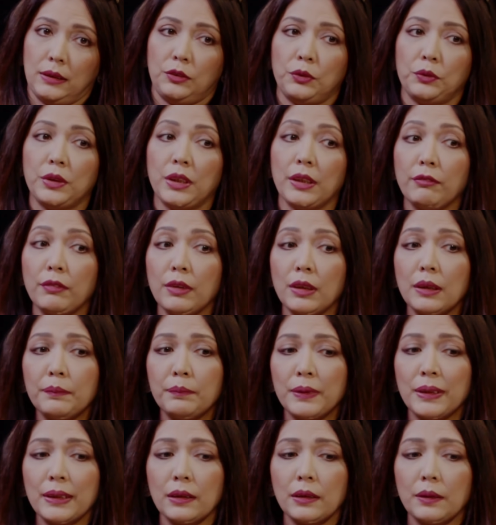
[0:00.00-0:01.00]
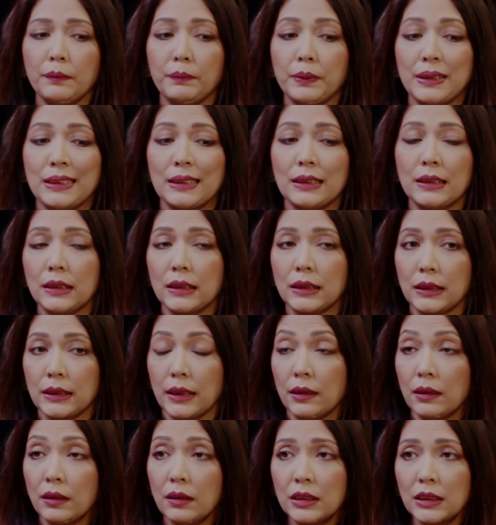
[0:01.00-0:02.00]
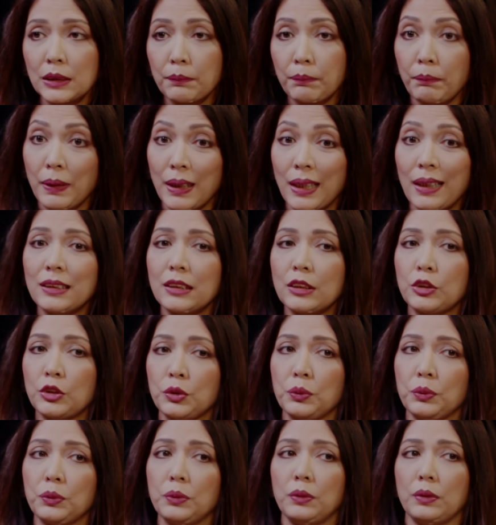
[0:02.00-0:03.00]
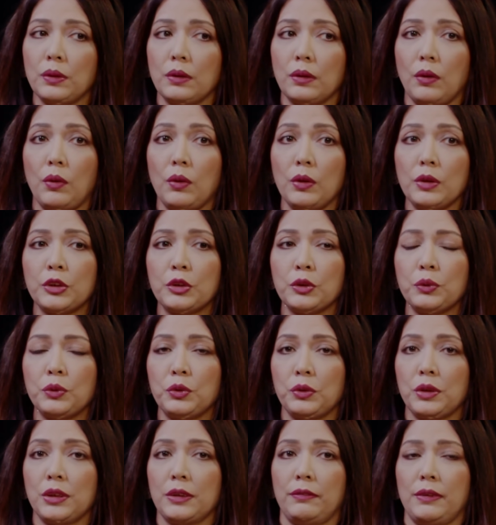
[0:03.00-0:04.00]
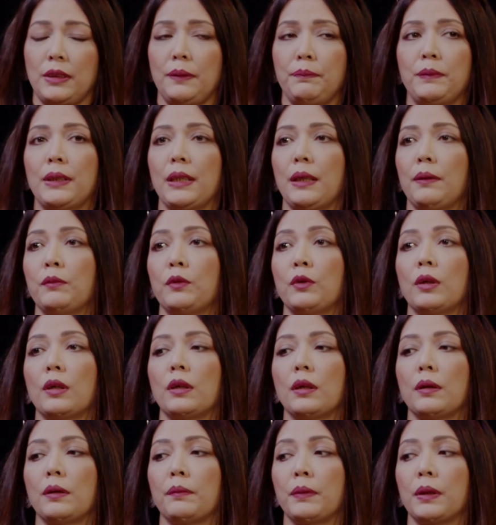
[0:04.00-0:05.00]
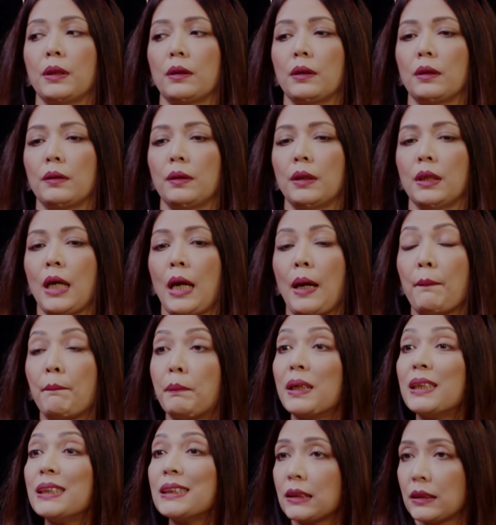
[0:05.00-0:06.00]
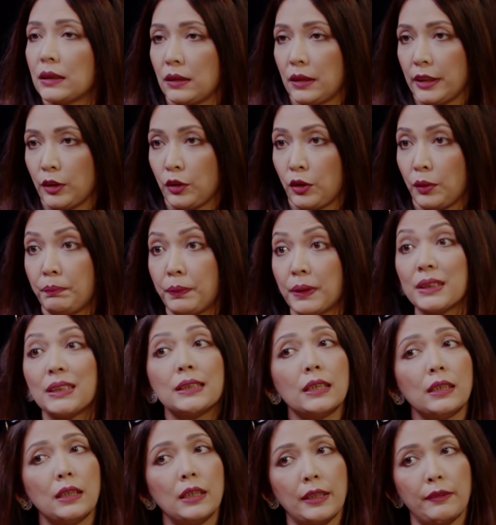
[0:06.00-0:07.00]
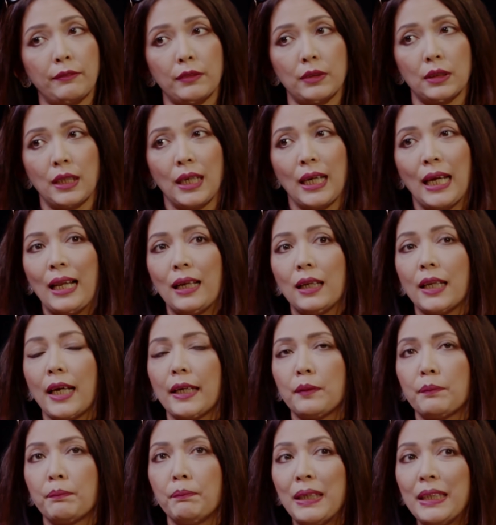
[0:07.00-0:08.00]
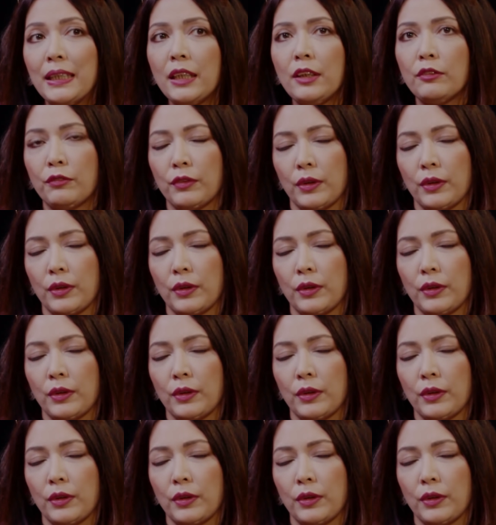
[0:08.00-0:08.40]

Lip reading: to develop their business skills, plus to also to develop them personally, on personal level. Like many